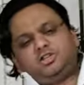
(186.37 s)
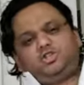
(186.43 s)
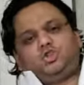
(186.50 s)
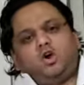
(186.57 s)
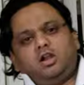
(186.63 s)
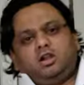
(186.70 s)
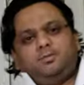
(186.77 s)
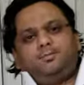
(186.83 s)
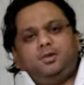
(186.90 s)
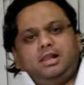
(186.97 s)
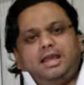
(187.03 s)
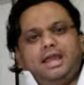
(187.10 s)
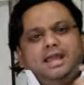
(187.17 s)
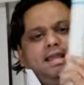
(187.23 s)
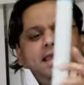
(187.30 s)
a shorter
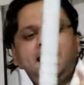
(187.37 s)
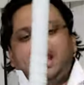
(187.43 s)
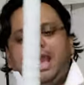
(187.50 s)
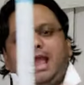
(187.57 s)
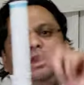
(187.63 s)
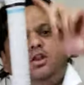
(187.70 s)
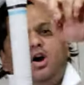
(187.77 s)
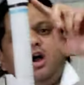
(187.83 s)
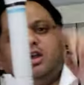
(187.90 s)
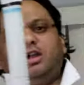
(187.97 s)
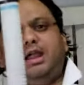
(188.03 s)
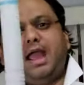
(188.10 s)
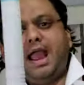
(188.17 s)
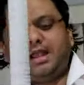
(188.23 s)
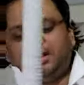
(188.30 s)
blade and
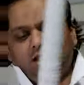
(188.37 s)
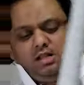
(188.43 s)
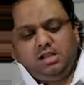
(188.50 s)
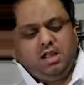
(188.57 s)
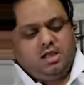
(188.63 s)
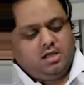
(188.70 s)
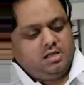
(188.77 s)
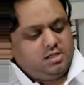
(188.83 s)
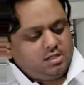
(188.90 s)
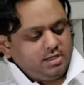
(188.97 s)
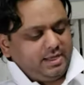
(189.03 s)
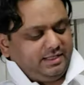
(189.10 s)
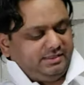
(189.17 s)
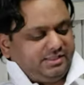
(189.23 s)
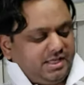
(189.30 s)
longer handle.
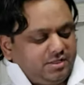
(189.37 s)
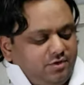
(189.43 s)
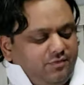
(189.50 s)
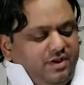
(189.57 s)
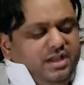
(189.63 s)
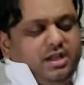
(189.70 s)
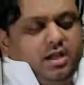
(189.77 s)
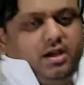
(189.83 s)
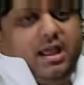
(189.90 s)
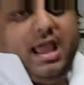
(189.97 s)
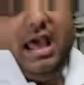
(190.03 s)
It says over here